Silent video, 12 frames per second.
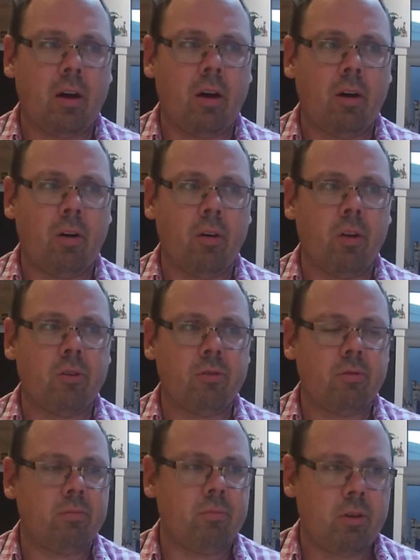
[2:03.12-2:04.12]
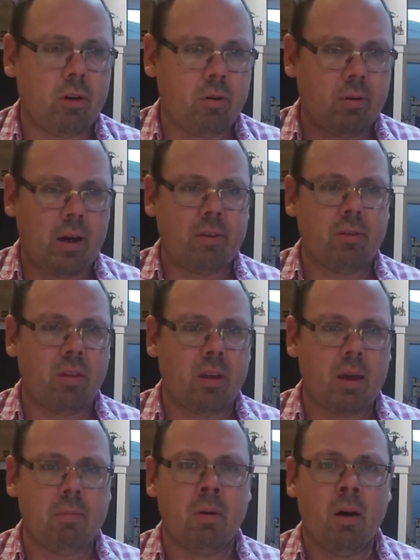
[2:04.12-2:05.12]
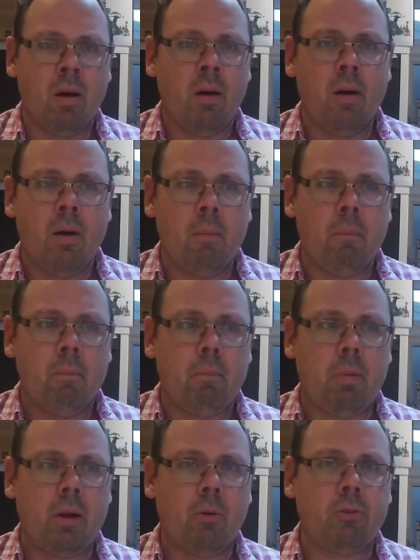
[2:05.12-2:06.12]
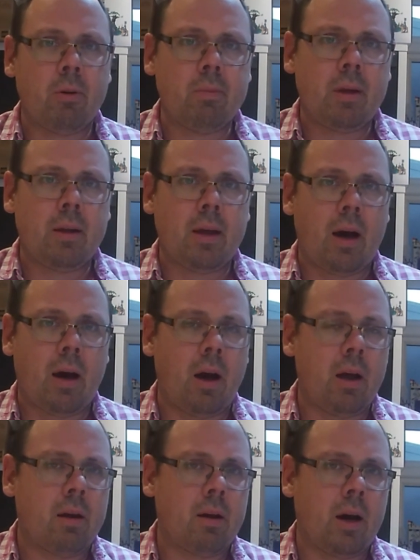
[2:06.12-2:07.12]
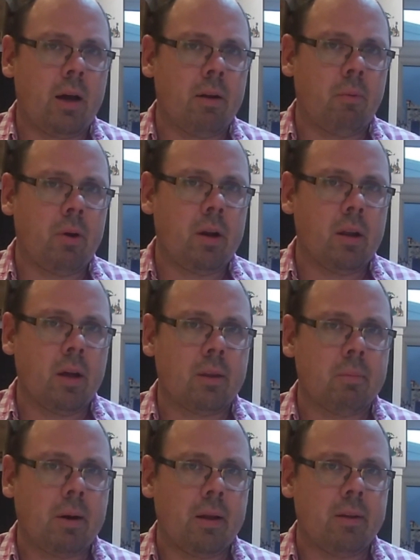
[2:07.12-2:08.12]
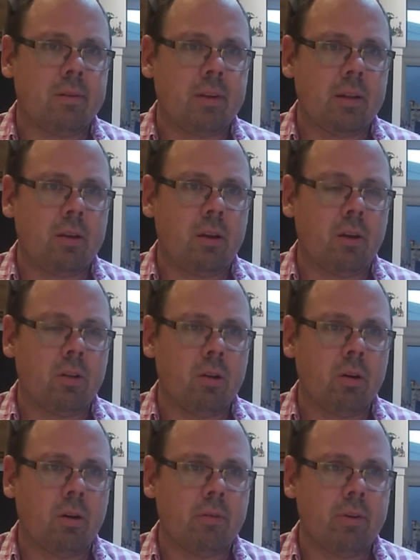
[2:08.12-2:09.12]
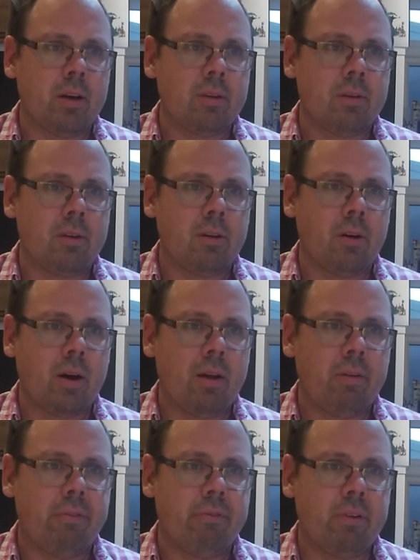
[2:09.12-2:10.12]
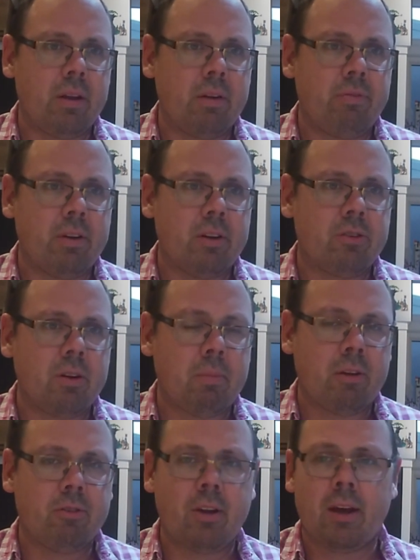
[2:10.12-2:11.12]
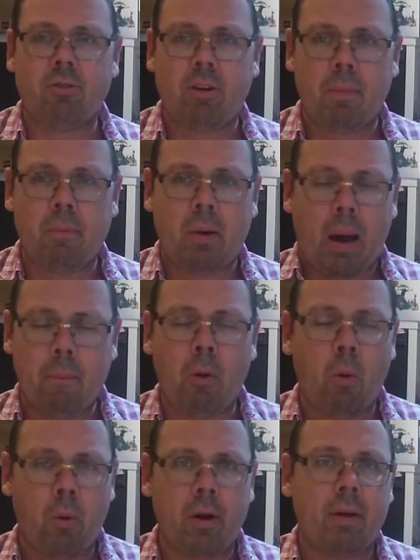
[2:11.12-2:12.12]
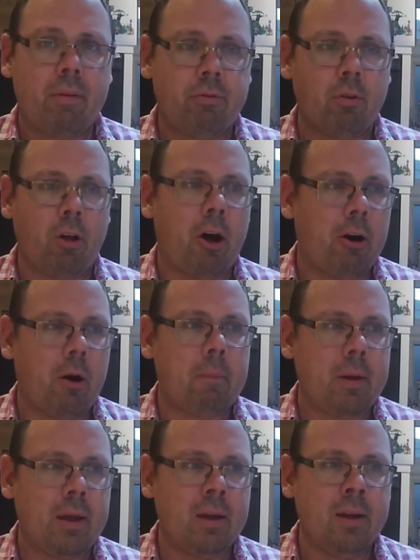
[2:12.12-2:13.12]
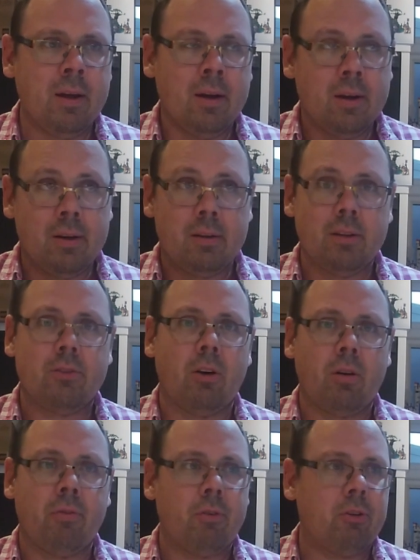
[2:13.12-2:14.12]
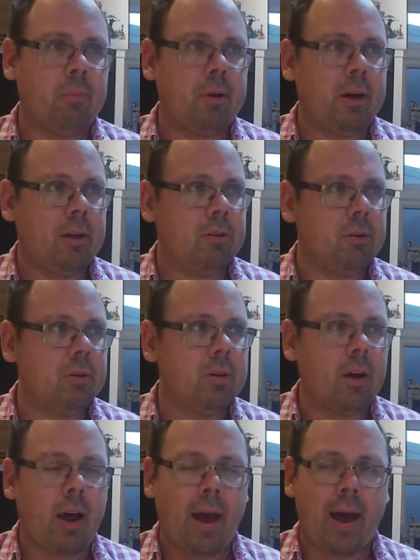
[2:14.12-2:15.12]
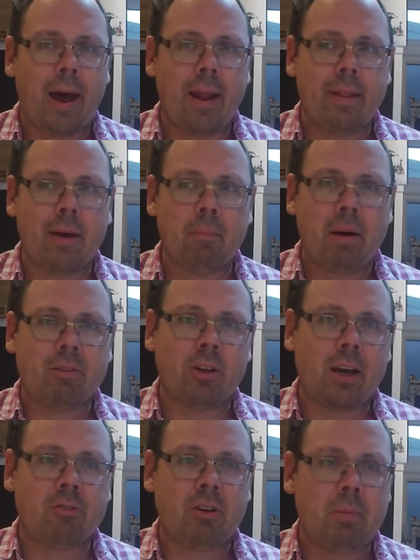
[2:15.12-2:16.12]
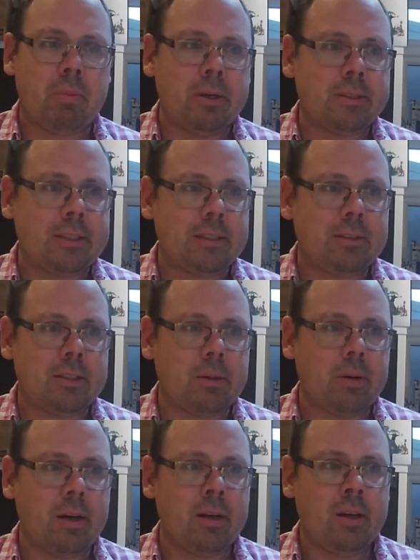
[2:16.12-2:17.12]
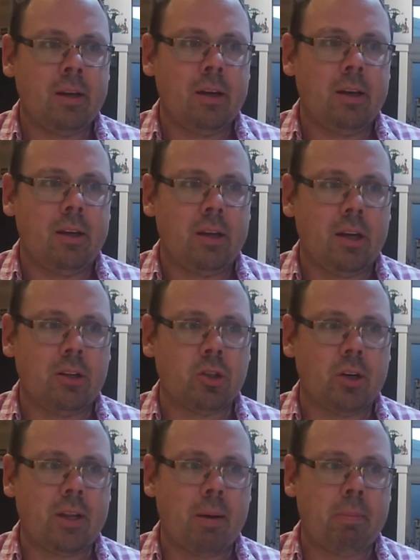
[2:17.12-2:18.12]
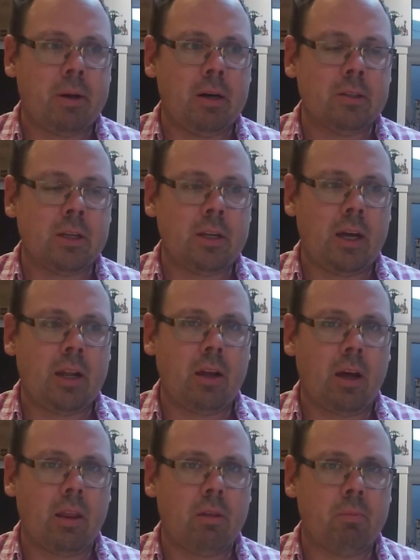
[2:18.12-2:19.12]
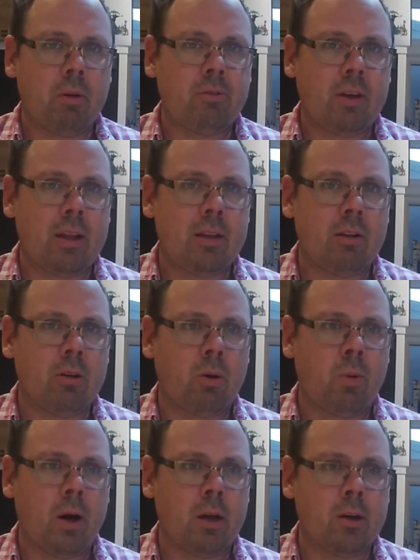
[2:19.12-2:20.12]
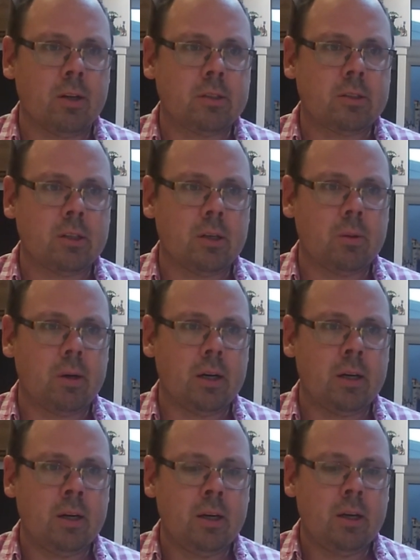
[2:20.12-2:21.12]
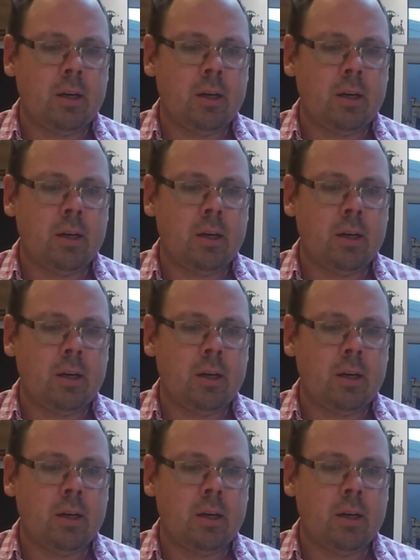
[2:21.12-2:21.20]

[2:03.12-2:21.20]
uh, on its, you know, as a theme. But there was something that I kind of really liked about this set, that, you know, the look of it and, you know, how the, they finished it. My son actually, I bought one at full RRP that's not often something I do. And then uh, my son actually built it, so uh, he enjoyed that build, and, it, and I must say it did look quite good. So uh,